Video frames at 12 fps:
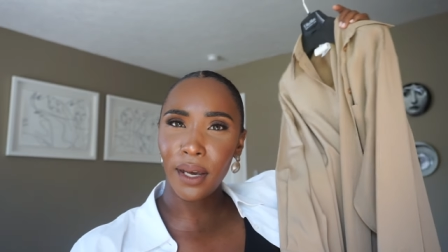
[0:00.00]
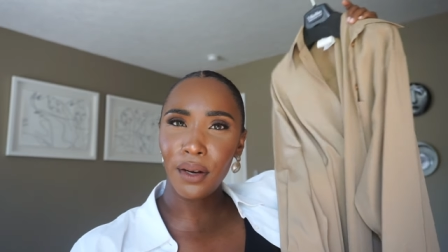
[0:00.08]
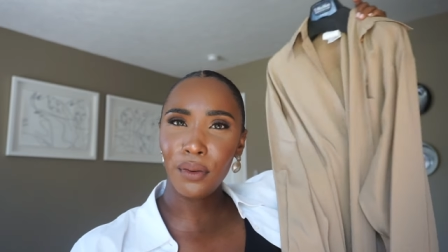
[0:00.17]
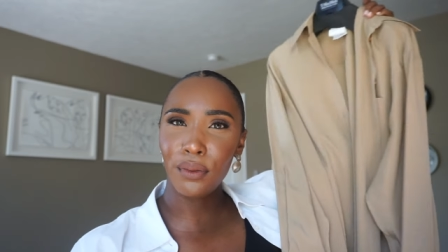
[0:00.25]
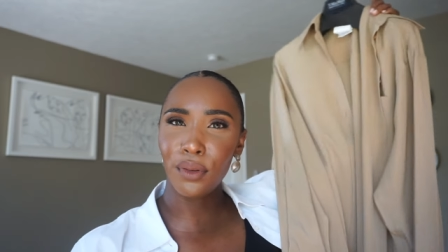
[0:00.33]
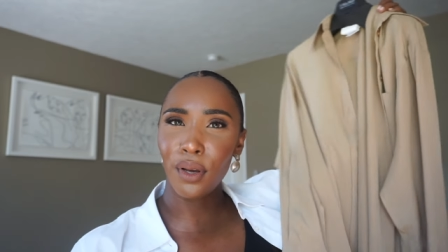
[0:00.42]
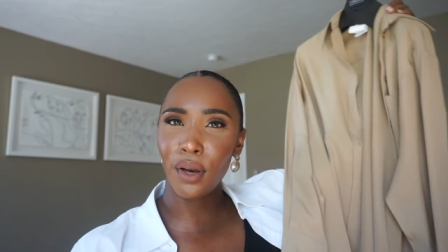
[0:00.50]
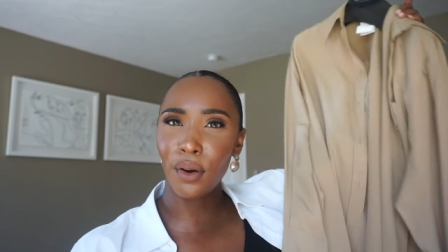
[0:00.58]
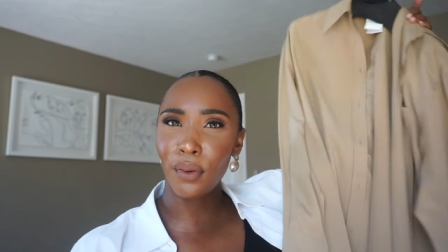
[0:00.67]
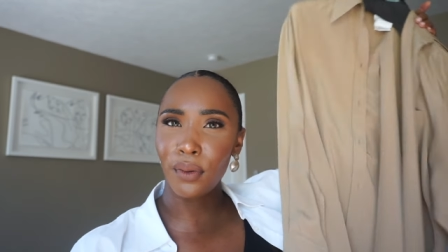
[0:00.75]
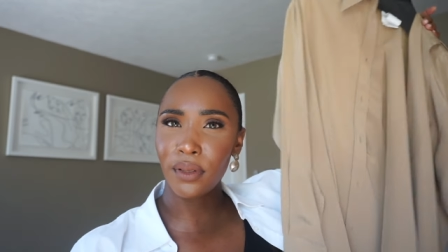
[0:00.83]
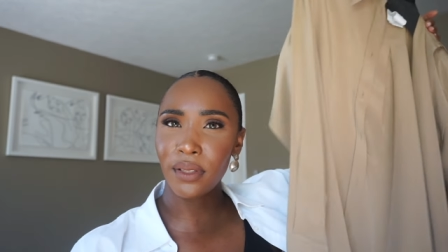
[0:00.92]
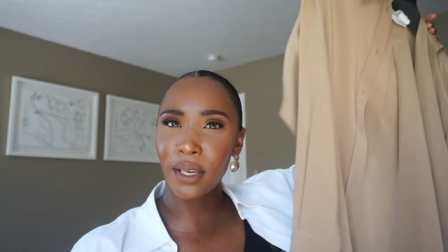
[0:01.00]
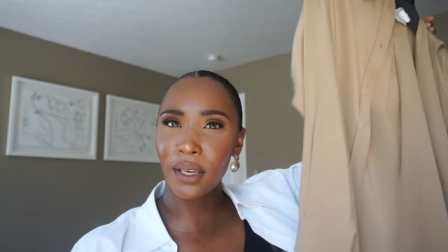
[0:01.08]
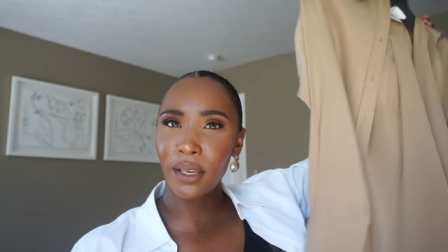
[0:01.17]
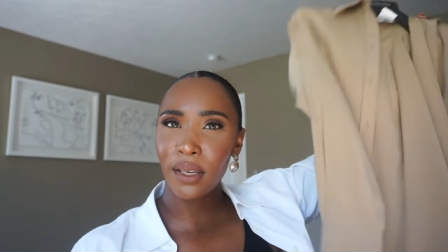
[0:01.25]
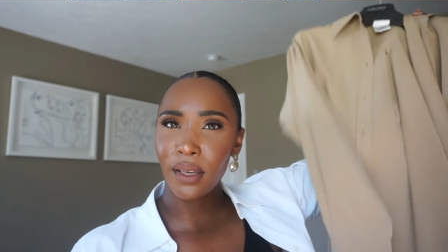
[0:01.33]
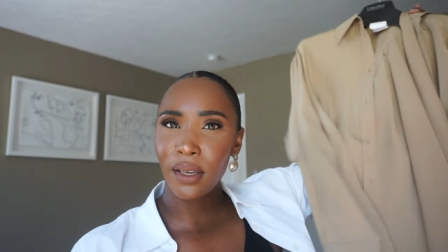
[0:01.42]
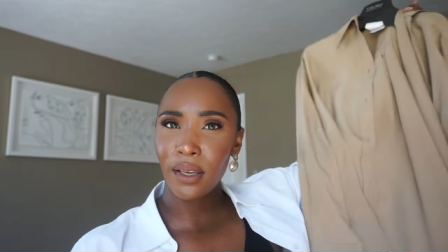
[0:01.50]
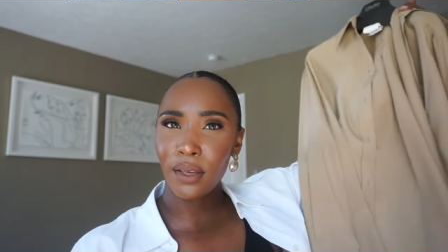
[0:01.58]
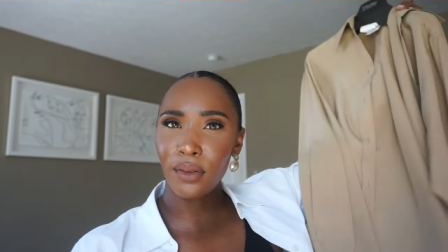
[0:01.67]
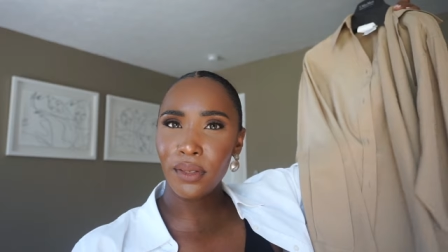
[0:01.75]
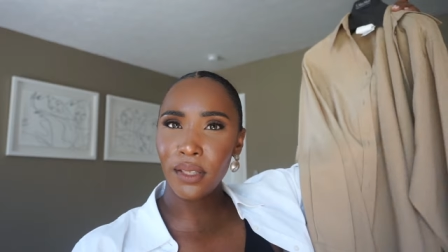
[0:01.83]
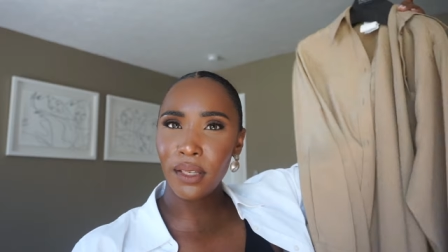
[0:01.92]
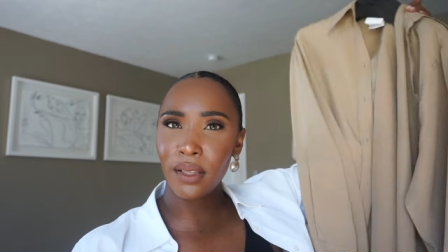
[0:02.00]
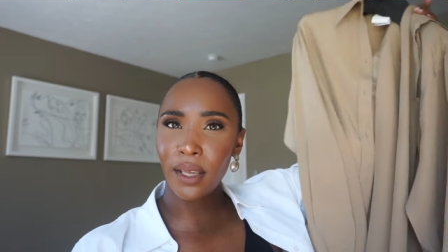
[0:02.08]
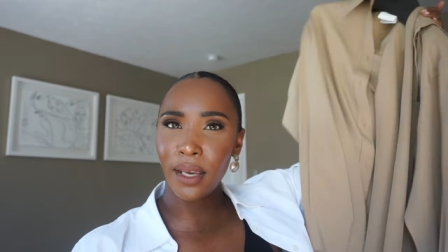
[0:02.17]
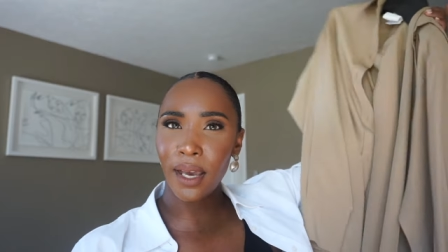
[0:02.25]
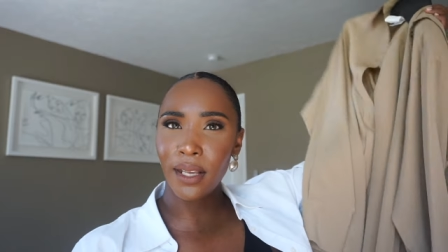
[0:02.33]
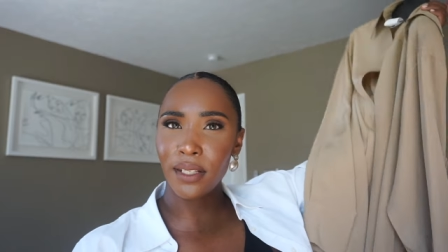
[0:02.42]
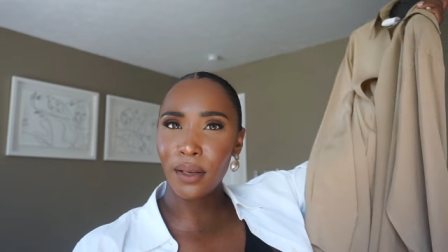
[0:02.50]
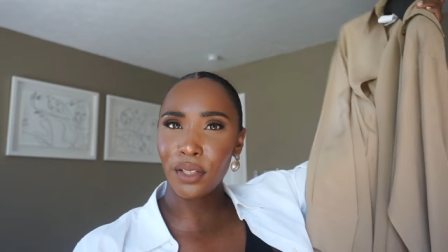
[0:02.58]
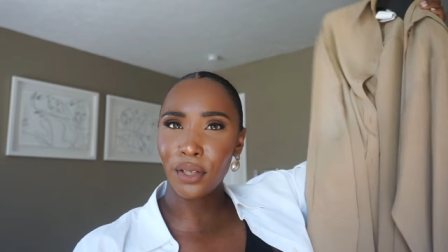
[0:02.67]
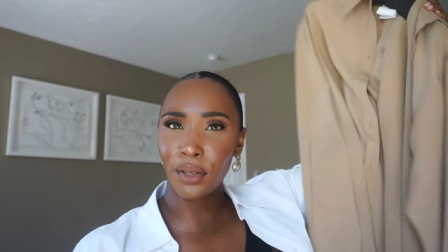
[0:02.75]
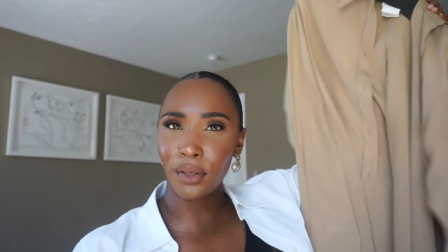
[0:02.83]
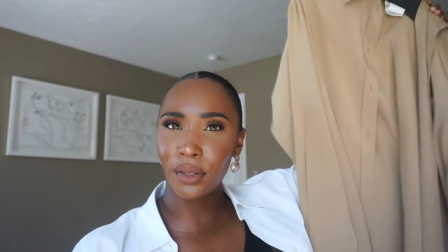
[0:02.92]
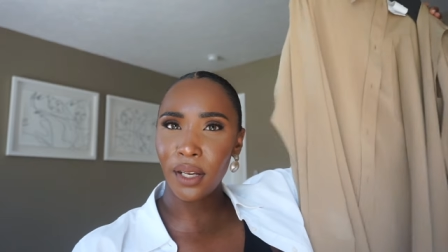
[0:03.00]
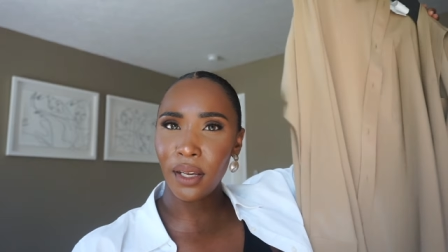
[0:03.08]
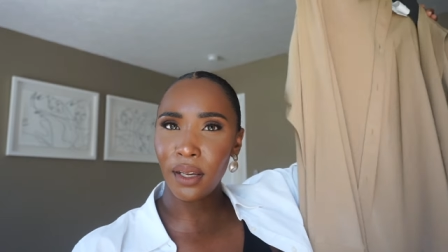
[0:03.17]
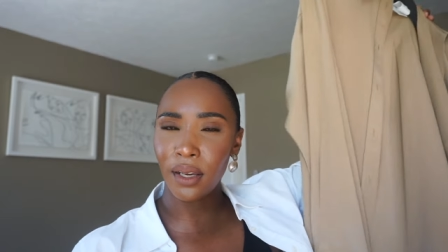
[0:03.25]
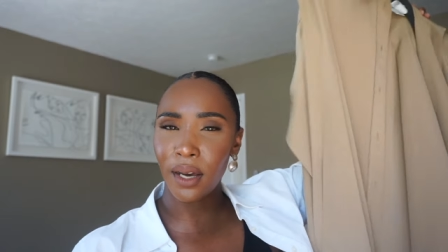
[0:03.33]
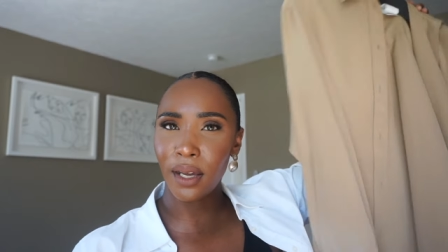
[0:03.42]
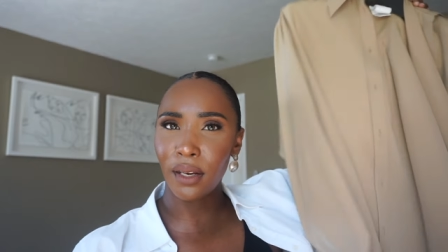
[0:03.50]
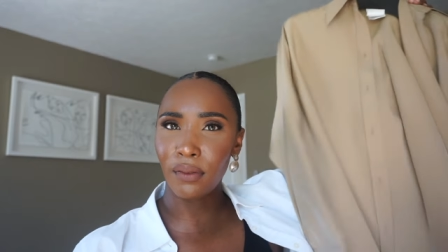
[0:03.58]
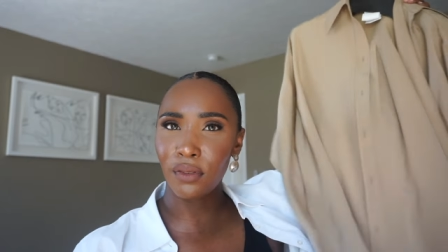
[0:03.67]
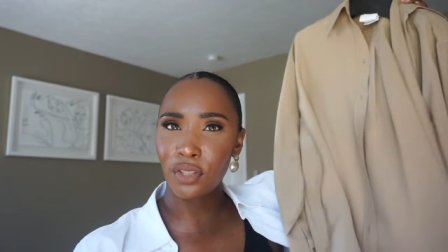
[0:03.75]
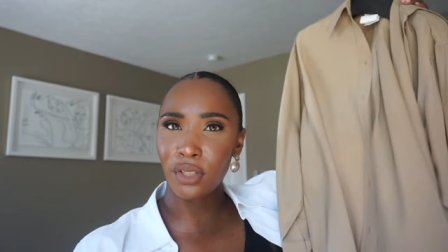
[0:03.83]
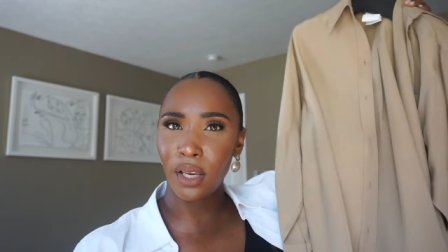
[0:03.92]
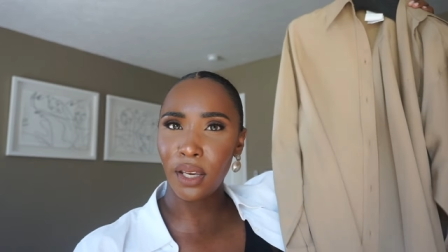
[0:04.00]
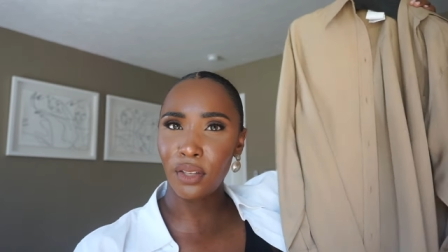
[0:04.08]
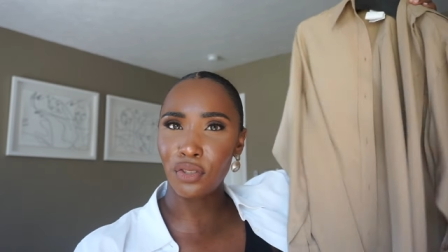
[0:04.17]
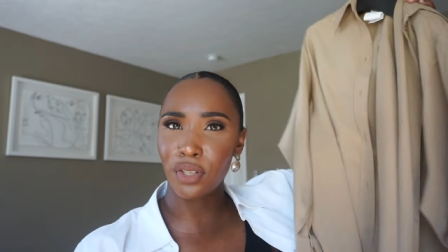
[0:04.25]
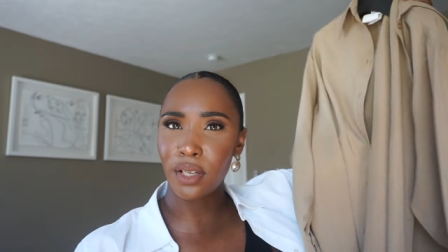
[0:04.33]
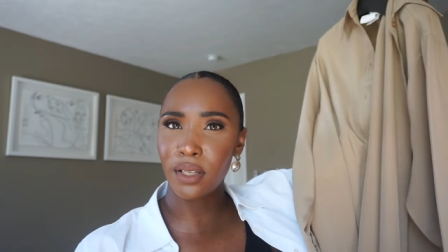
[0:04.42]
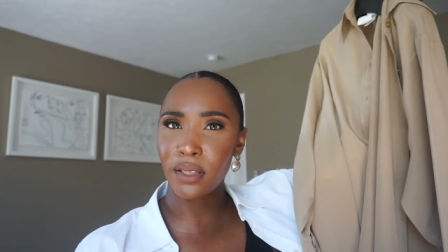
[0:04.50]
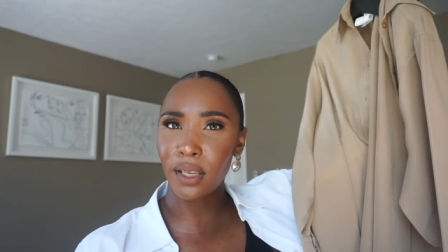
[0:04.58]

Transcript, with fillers: I don't know. It's like you see and like as I turn it, it kind of changes.